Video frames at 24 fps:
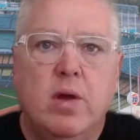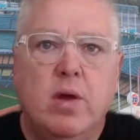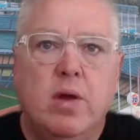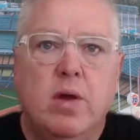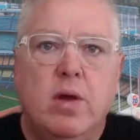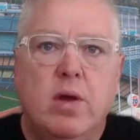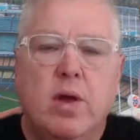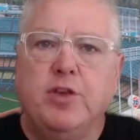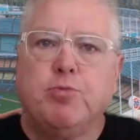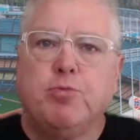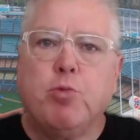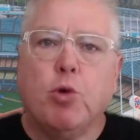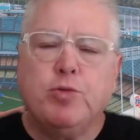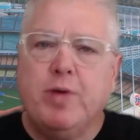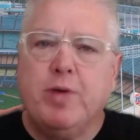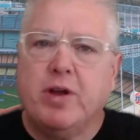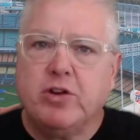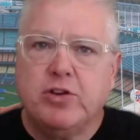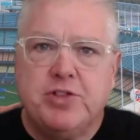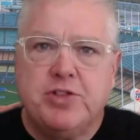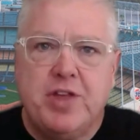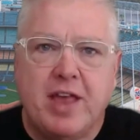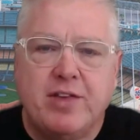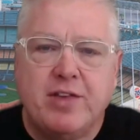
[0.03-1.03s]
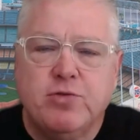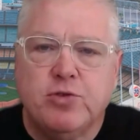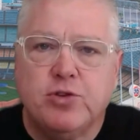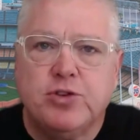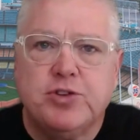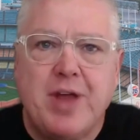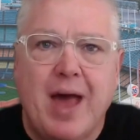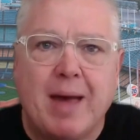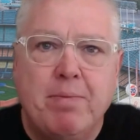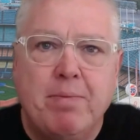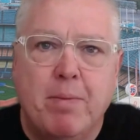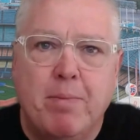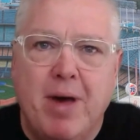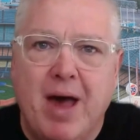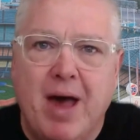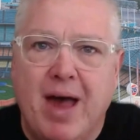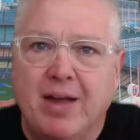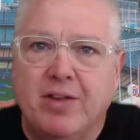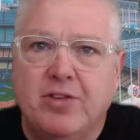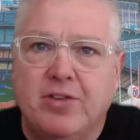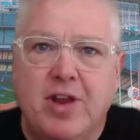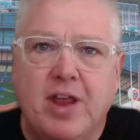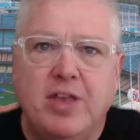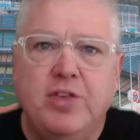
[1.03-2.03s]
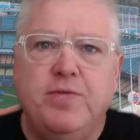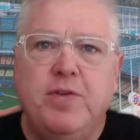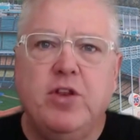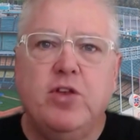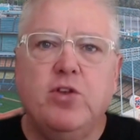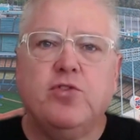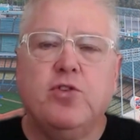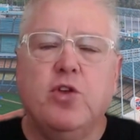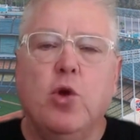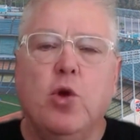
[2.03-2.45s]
Hey sports bettors, thanks for stopping by. Today's video is